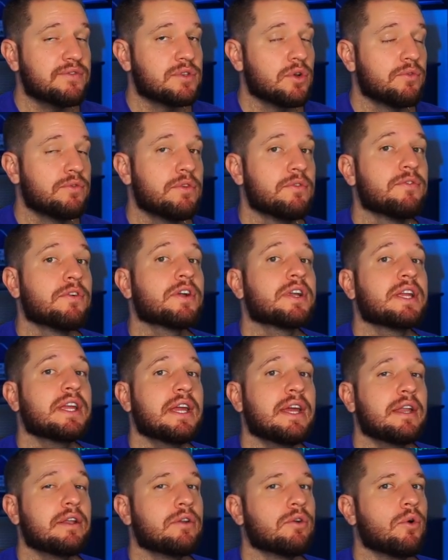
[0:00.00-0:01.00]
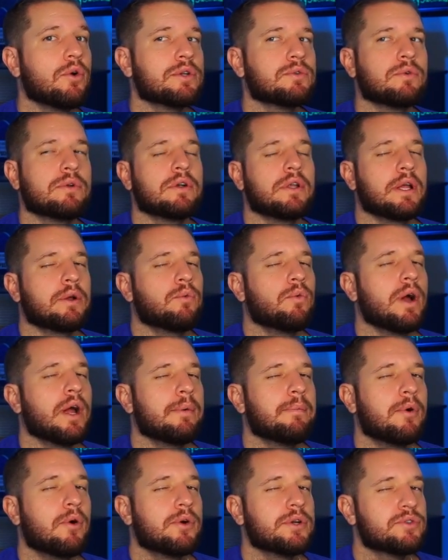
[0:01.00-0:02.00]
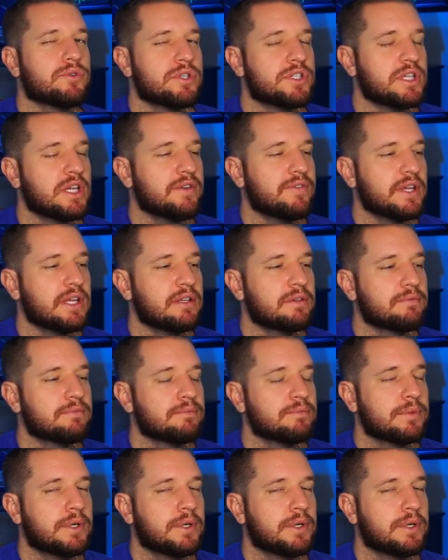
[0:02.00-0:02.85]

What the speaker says: So if you forget and you're always wondering like, why I'm always receiving?